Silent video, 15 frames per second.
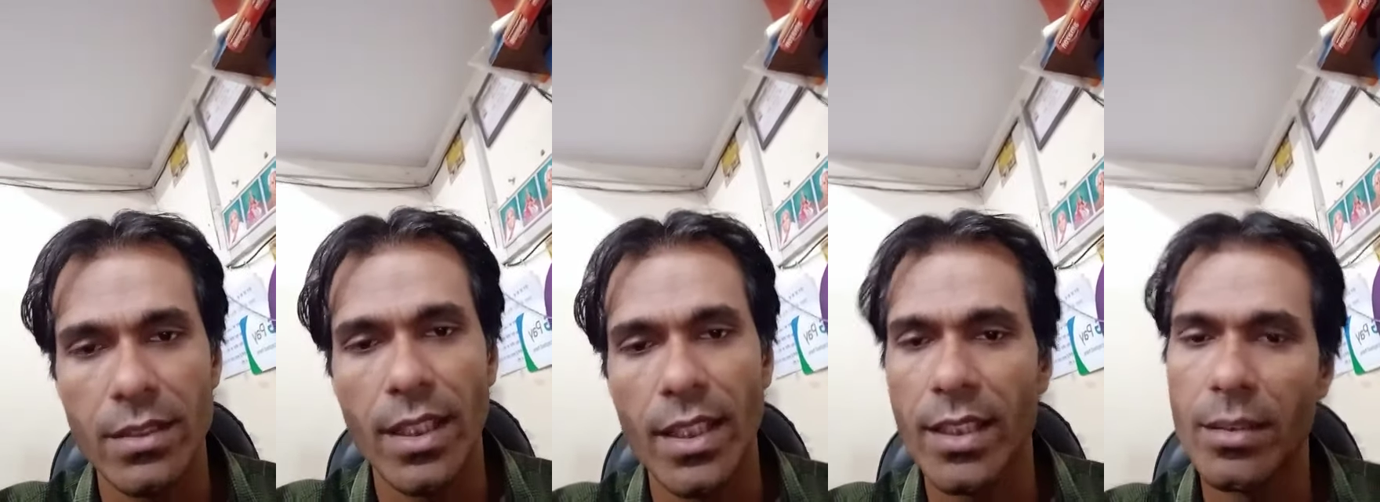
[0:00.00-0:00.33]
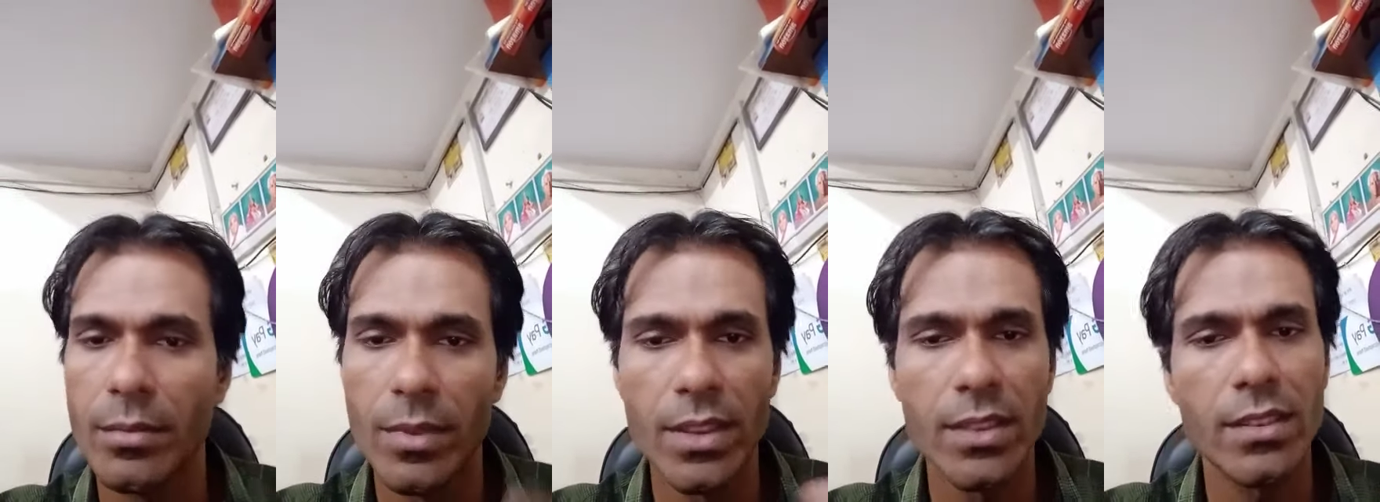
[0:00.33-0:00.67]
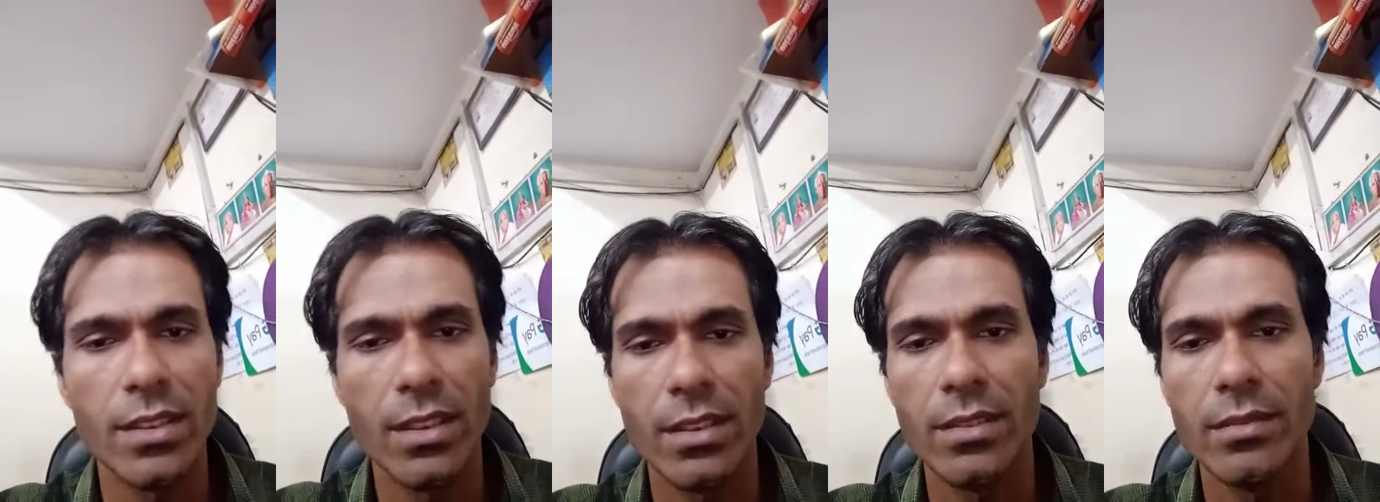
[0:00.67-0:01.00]
Ne means
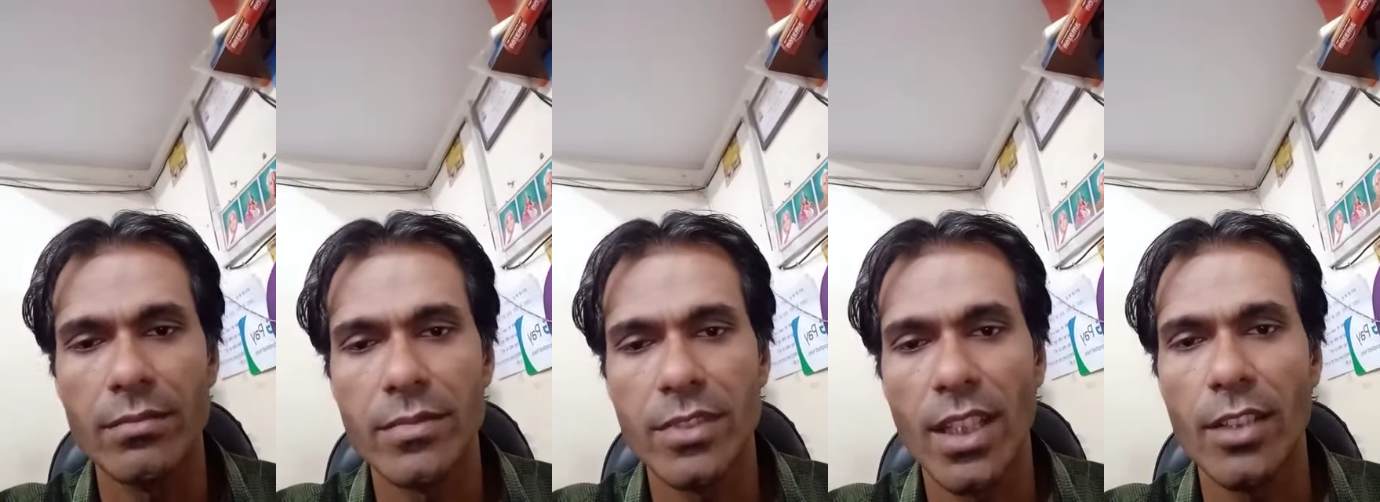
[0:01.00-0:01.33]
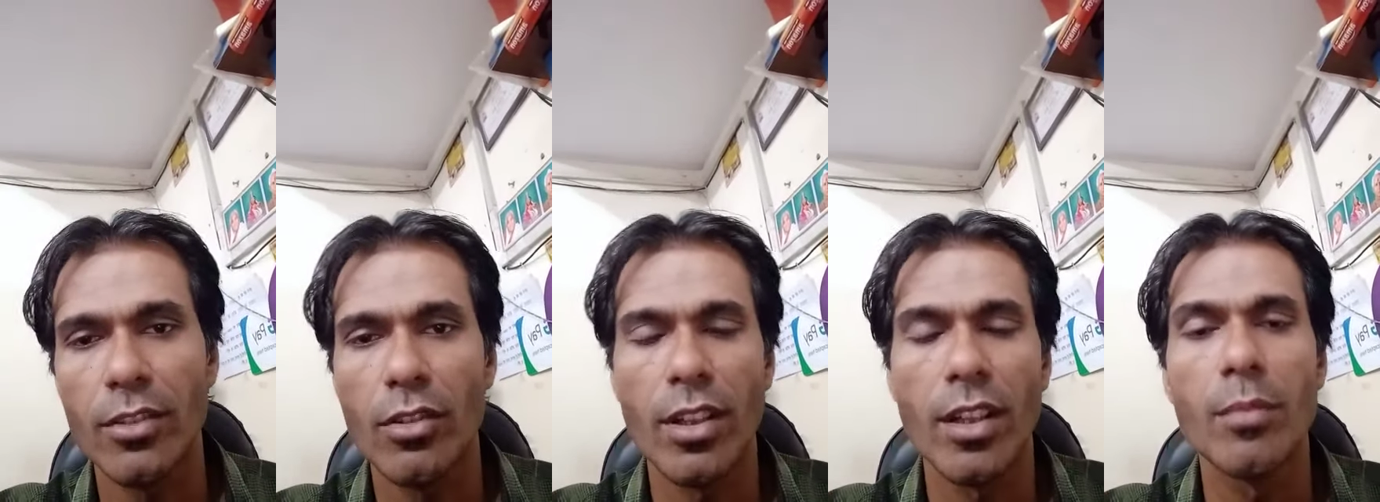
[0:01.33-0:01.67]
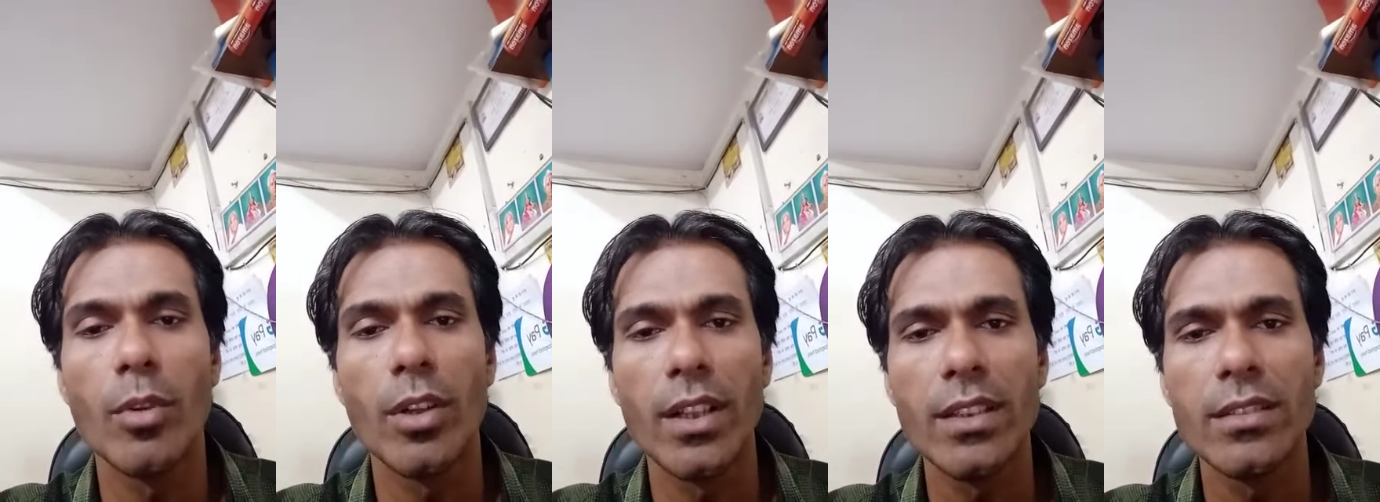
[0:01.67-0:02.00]
the charge on any
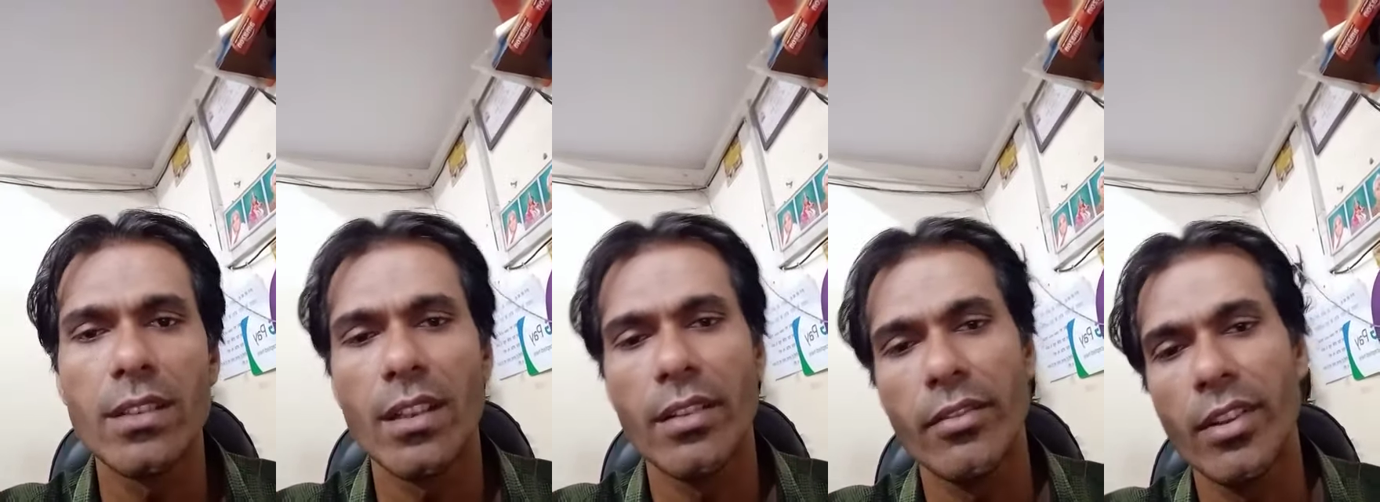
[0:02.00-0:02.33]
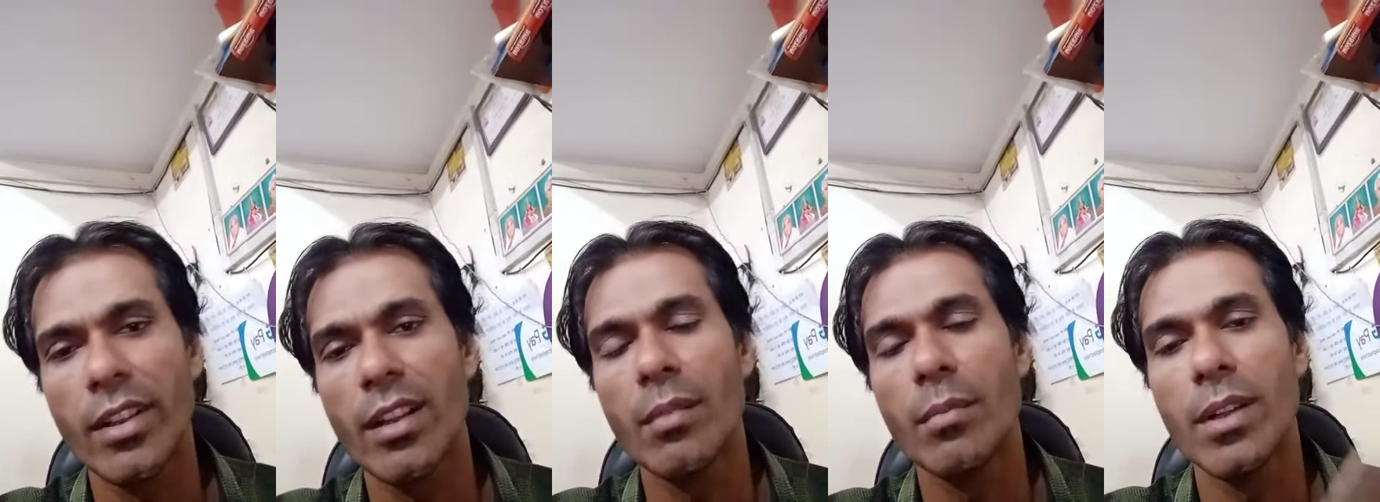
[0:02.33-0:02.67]
body is an integral